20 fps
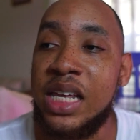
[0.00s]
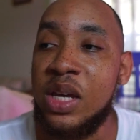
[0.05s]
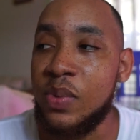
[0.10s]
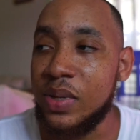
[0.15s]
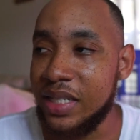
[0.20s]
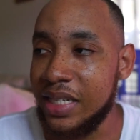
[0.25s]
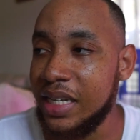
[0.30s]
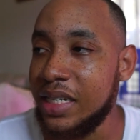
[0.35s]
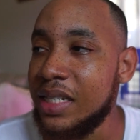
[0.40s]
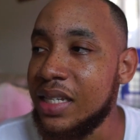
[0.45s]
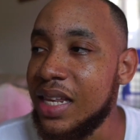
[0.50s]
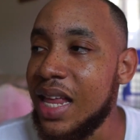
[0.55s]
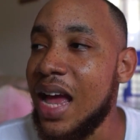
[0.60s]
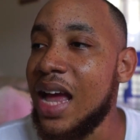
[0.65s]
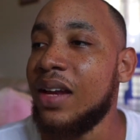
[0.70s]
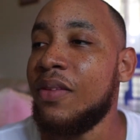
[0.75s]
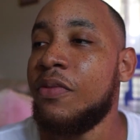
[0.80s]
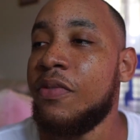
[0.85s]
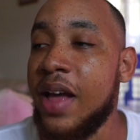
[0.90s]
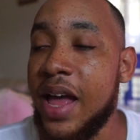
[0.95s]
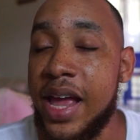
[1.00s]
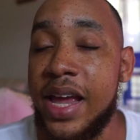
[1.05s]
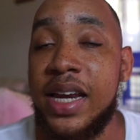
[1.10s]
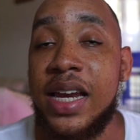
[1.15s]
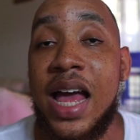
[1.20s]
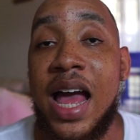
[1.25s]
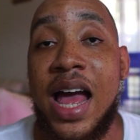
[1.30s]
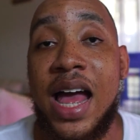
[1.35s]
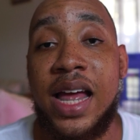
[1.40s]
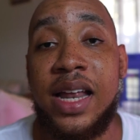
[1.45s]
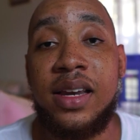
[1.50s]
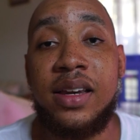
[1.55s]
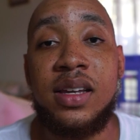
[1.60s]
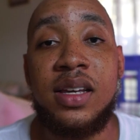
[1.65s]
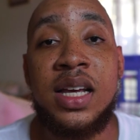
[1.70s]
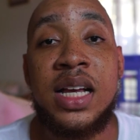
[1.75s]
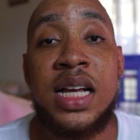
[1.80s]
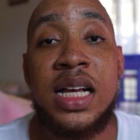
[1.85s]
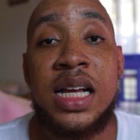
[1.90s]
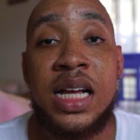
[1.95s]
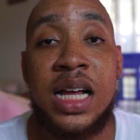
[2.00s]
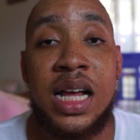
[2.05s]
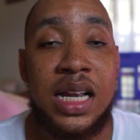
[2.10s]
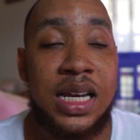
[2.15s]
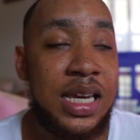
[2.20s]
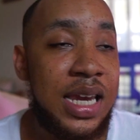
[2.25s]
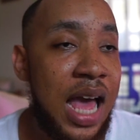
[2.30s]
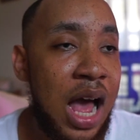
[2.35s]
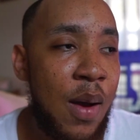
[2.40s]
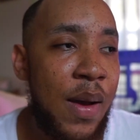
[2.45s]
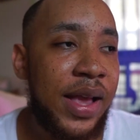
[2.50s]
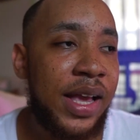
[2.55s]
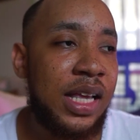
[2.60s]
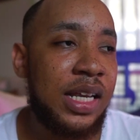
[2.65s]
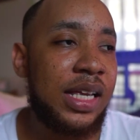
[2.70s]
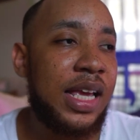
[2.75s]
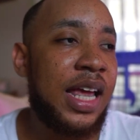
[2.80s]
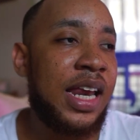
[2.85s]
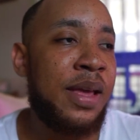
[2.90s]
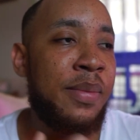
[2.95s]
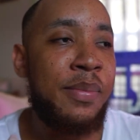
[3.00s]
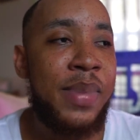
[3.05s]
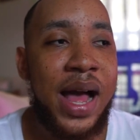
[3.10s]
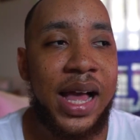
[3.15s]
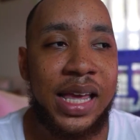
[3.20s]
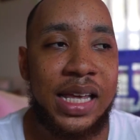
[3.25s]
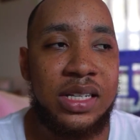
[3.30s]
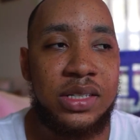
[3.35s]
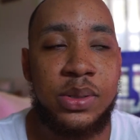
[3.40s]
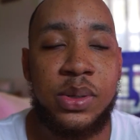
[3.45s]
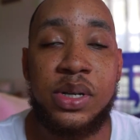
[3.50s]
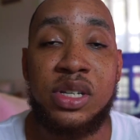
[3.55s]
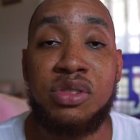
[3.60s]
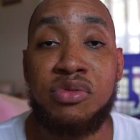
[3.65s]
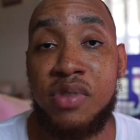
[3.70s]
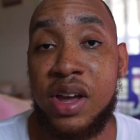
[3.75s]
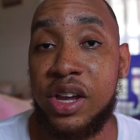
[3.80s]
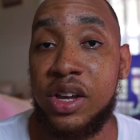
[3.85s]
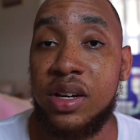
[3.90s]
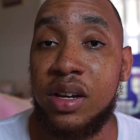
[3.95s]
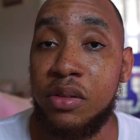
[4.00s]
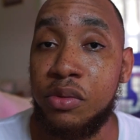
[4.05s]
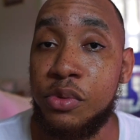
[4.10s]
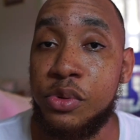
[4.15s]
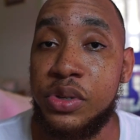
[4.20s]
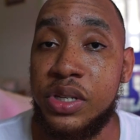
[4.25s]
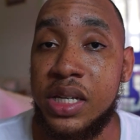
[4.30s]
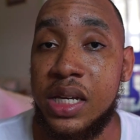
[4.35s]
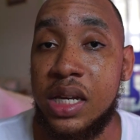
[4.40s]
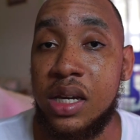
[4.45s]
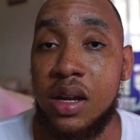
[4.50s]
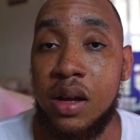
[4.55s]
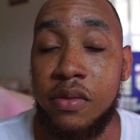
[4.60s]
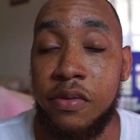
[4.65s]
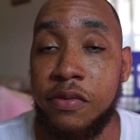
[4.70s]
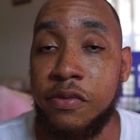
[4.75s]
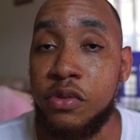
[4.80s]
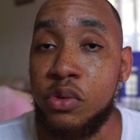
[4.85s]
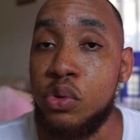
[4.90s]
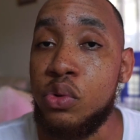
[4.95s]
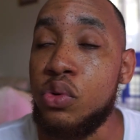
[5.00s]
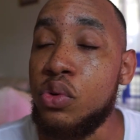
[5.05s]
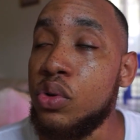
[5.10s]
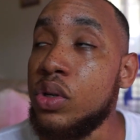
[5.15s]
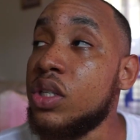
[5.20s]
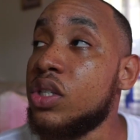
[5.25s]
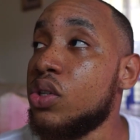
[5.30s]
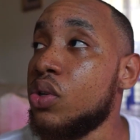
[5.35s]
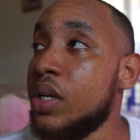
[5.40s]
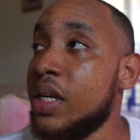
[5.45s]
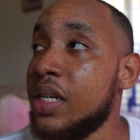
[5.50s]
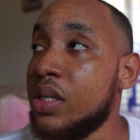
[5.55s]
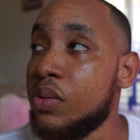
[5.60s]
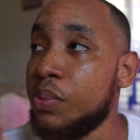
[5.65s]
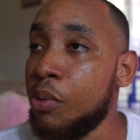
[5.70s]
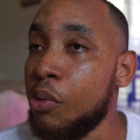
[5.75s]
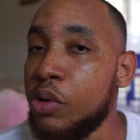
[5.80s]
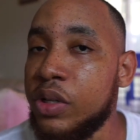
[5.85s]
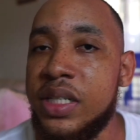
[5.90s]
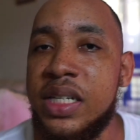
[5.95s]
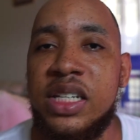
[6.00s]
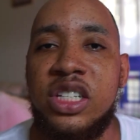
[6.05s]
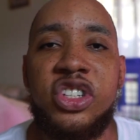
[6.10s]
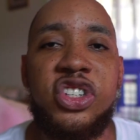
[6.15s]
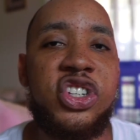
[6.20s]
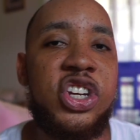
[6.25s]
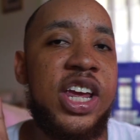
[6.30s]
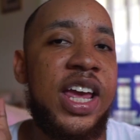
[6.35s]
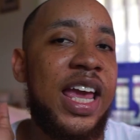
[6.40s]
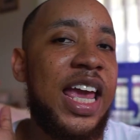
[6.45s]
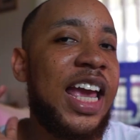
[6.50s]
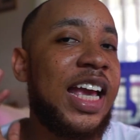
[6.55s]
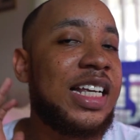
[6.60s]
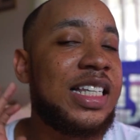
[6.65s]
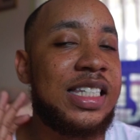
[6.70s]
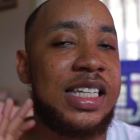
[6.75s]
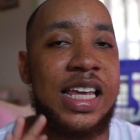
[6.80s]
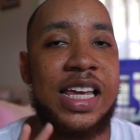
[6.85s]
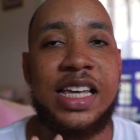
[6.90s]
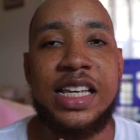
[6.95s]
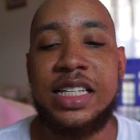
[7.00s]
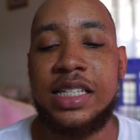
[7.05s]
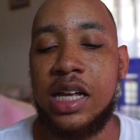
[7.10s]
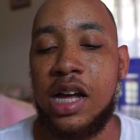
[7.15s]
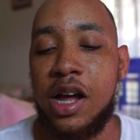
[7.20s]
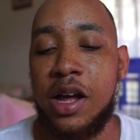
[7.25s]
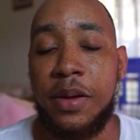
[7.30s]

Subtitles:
He was eating that fine, and now I can get him back into his regular routine of food. So his protein shakes, his